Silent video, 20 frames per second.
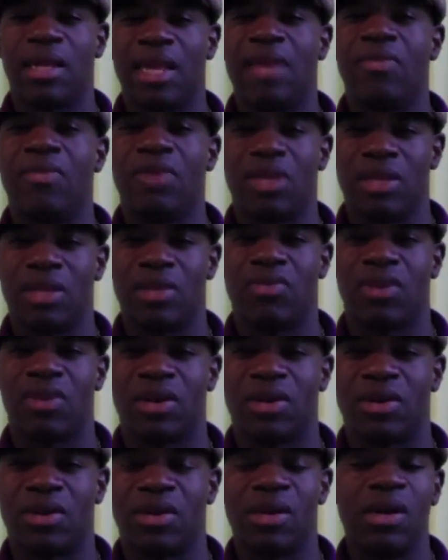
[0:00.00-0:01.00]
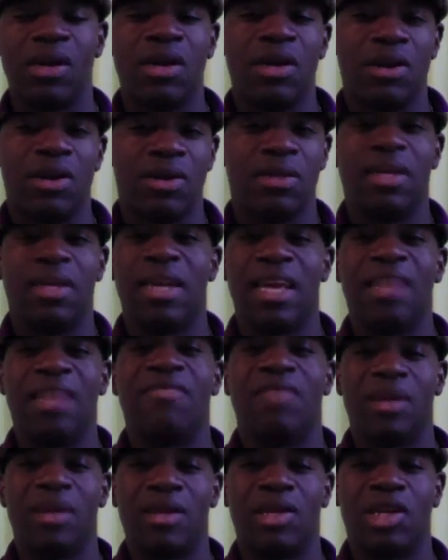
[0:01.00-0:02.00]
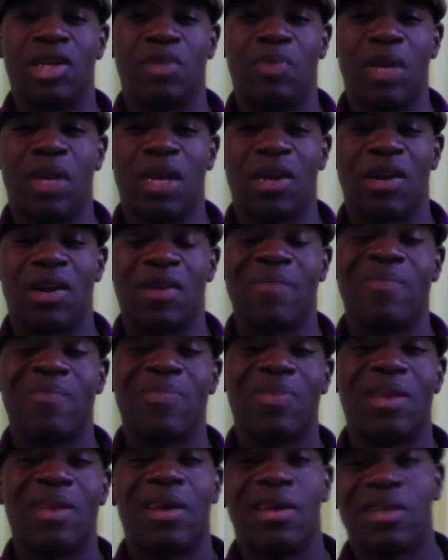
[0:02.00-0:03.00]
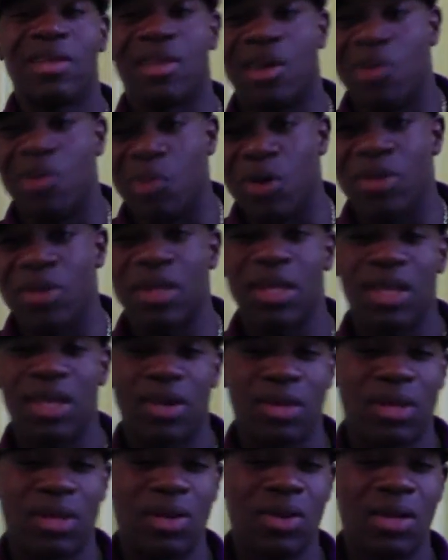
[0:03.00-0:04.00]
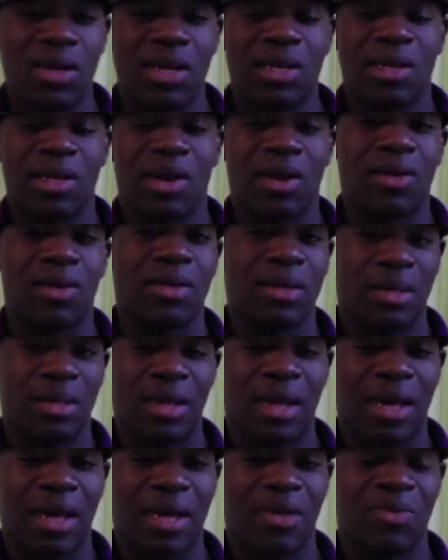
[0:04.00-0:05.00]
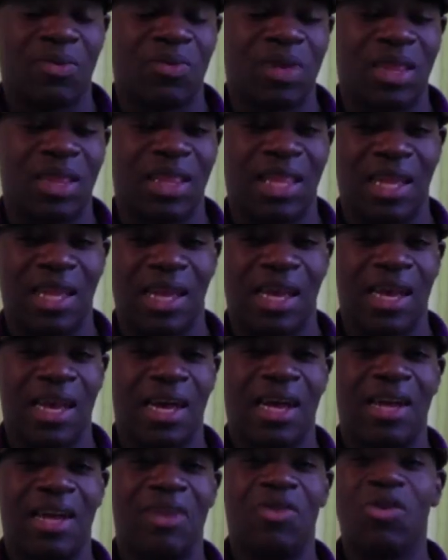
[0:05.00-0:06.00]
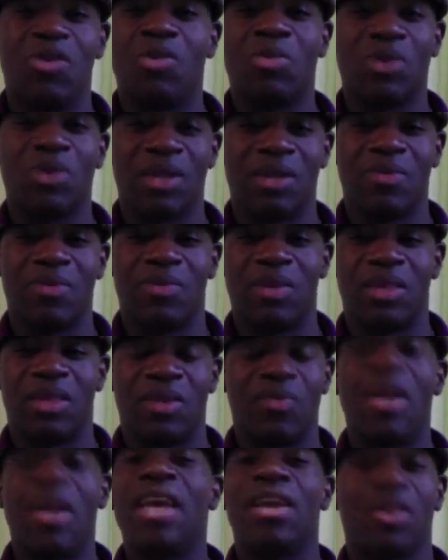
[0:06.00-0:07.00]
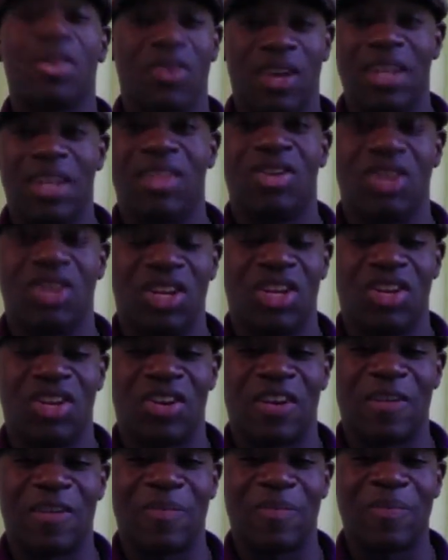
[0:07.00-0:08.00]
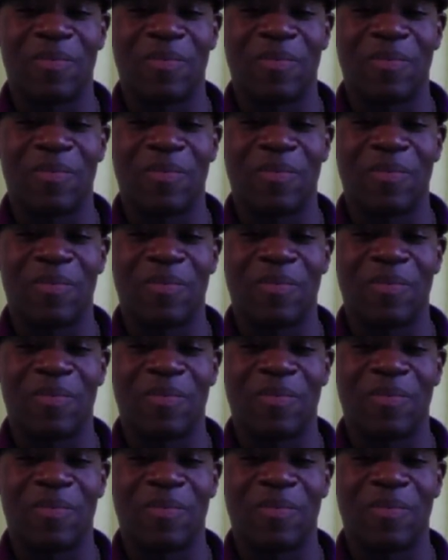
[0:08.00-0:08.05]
language instructor, who's a native English speaker. So most of their students are stuck with the regular English teacher.